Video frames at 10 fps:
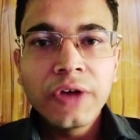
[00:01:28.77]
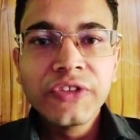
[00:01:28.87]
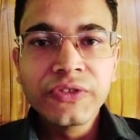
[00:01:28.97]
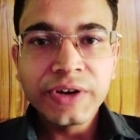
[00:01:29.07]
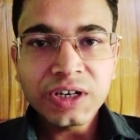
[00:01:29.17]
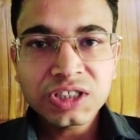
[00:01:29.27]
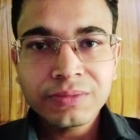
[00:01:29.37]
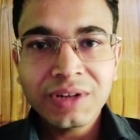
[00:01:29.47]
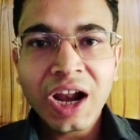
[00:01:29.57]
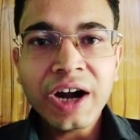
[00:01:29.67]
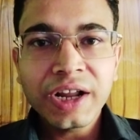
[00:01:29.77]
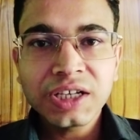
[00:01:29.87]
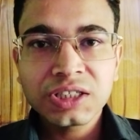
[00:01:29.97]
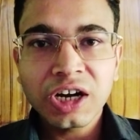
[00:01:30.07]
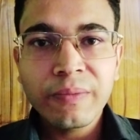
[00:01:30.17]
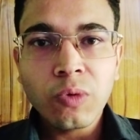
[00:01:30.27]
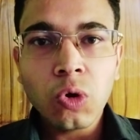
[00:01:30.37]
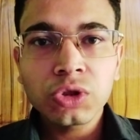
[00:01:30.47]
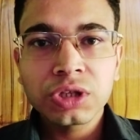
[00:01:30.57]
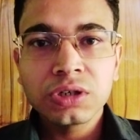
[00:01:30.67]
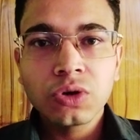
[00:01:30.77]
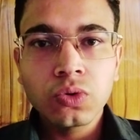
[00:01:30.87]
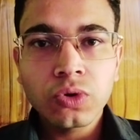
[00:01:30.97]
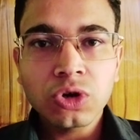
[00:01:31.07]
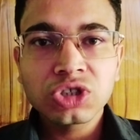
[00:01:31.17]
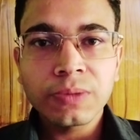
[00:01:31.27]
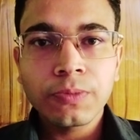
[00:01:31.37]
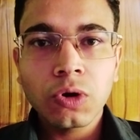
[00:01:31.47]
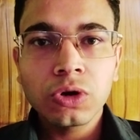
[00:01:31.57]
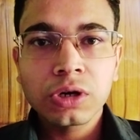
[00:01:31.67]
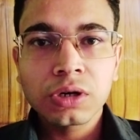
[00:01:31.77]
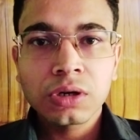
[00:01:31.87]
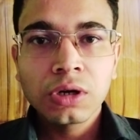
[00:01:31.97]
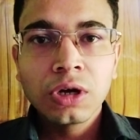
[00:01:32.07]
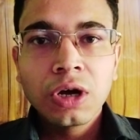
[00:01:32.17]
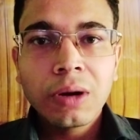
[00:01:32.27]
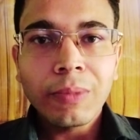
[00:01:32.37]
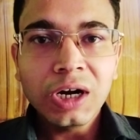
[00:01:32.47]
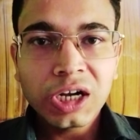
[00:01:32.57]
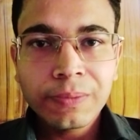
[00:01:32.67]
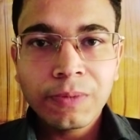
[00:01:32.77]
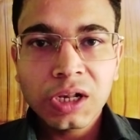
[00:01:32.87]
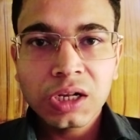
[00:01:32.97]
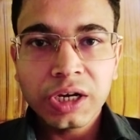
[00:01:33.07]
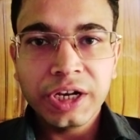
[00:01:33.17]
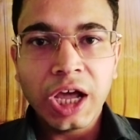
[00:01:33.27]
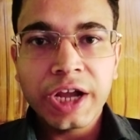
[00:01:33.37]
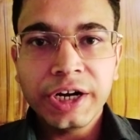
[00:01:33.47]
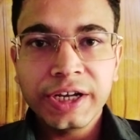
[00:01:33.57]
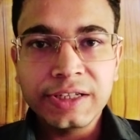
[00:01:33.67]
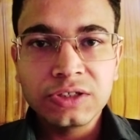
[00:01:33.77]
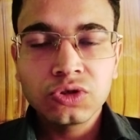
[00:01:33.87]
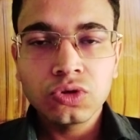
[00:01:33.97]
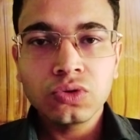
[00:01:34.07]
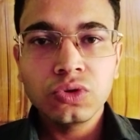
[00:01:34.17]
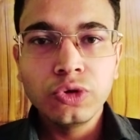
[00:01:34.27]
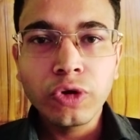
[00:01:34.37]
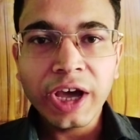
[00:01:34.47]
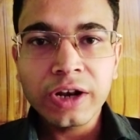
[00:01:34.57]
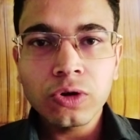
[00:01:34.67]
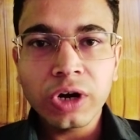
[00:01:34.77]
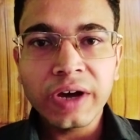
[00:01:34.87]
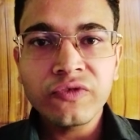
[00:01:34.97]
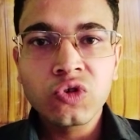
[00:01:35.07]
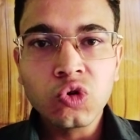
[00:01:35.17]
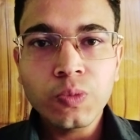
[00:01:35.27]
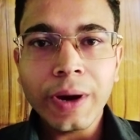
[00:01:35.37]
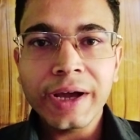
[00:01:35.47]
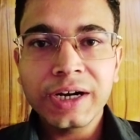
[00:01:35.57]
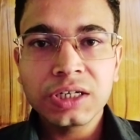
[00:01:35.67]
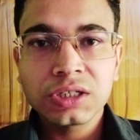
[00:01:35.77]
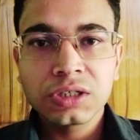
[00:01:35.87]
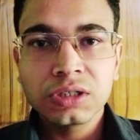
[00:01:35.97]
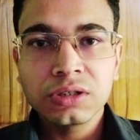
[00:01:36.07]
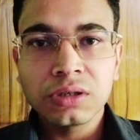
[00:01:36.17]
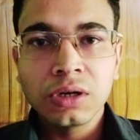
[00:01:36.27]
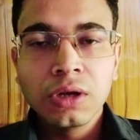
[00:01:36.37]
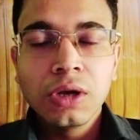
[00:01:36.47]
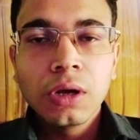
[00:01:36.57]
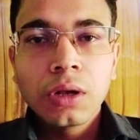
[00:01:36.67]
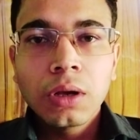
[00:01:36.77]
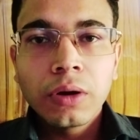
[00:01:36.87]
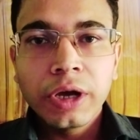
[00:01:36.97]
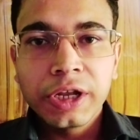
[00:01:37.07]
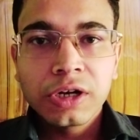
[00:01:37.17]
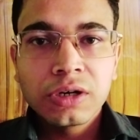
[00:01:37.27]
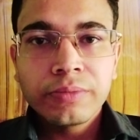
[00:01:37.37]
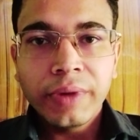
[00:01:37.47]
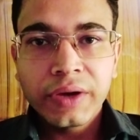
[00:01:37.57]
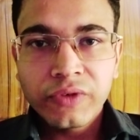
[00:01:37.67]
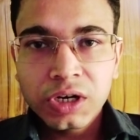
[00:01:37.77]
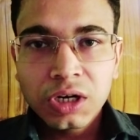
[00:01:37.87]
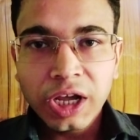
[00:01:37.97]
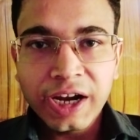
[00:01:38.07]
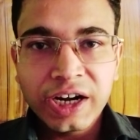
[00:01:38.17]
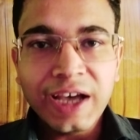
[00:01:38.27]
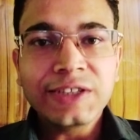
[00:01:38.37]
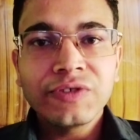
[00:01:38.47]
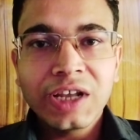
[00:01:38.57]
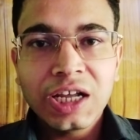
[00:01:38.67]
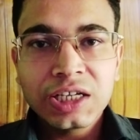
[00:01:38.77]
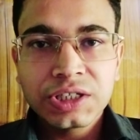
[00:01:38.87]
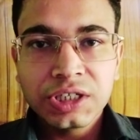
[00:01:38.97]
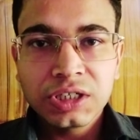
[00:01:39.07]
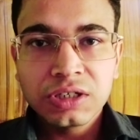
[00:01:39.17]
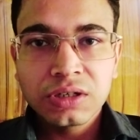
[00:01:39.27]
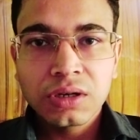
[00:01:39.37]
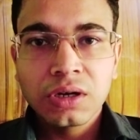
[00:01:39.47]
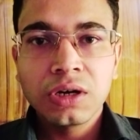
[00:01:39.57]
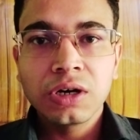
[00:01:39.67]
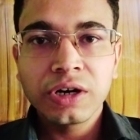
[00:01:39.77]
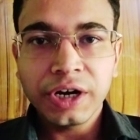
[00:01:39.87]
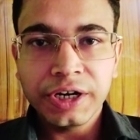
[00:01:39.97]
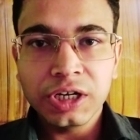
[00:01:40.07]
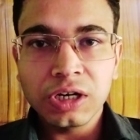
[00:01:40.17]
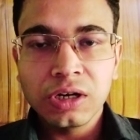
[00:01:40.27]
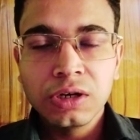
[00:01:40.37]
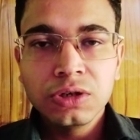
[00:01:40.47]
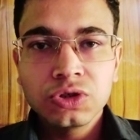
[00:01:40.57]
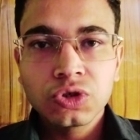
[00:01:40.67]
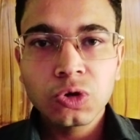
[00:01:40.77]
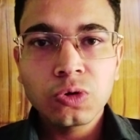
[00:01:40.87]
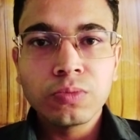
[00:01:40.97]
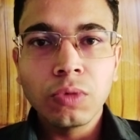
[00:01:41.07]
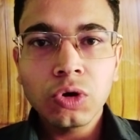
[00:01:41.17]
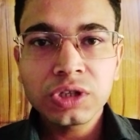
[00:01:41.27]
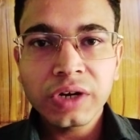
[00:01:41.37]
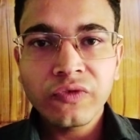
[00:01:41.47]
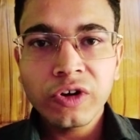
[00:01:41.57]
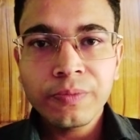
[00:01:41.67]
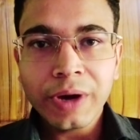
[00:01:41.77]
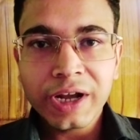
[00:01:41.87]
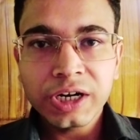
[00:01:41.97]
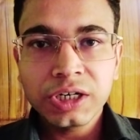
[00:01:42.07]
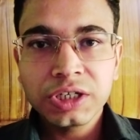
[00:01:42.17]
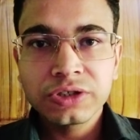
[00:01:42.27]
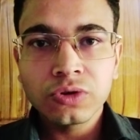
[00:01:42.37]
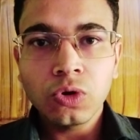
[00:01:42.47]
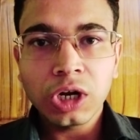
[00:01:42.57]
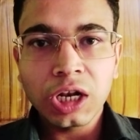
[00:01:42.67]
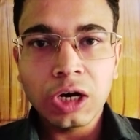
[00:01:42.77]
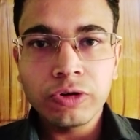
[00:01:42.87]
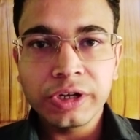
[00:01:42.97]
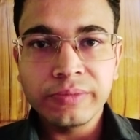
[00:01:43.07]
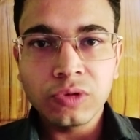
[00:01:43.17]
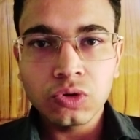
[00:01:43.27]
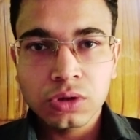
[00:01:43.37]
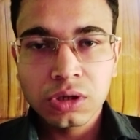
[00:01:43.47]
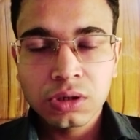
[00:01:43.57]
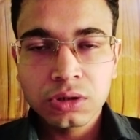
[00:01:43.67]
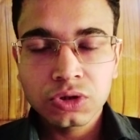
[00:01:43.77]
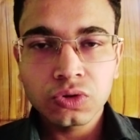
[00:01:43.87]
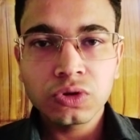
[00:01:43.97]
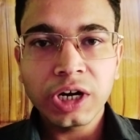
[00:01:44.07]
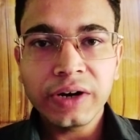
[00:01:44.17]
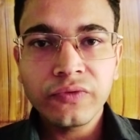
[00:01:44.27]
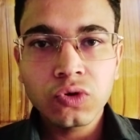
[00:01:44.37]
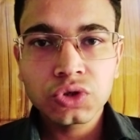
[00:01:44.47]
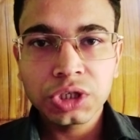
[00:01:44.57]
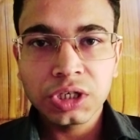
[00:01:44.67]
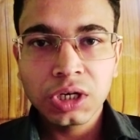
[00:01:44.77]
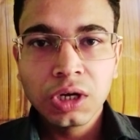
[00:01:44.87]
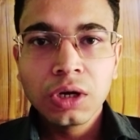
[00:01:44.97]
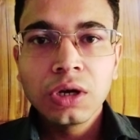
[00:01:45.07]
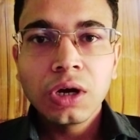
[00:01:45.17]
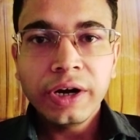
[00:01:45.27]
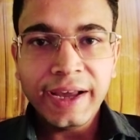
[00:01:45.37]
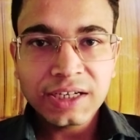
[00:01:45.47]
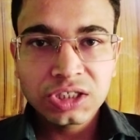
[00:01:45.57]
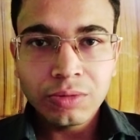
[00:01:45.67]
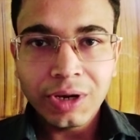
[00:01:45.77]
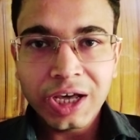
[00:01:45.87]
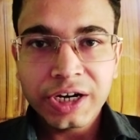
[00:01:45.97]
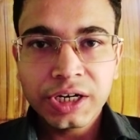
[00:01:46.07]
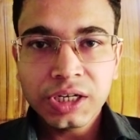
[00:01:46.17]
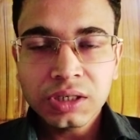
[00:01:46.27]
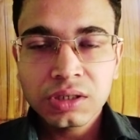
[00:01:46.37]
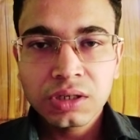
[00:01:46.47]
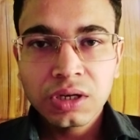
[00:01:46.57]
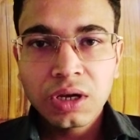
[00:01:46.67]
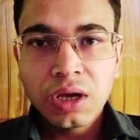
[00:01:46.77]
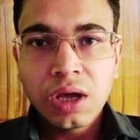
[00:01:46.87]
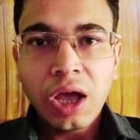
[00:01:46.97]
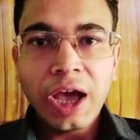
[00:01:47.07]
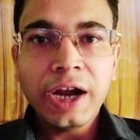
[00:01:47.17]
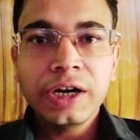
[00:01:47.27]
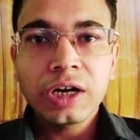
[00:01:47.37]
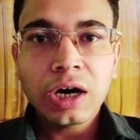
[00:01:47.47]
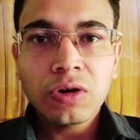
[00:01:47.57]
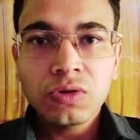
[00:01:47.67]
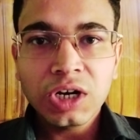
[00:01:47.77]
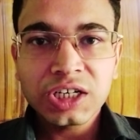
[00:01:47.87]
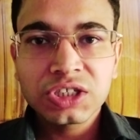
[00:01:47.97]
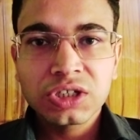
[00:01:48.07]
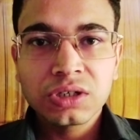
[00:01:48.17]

The third similarity is that both do not support multiple inheritance. So you cannot have two parents in Maven and as well as in Gradle. So more than one parent is not allowed in both. So that was the next similarity. And now let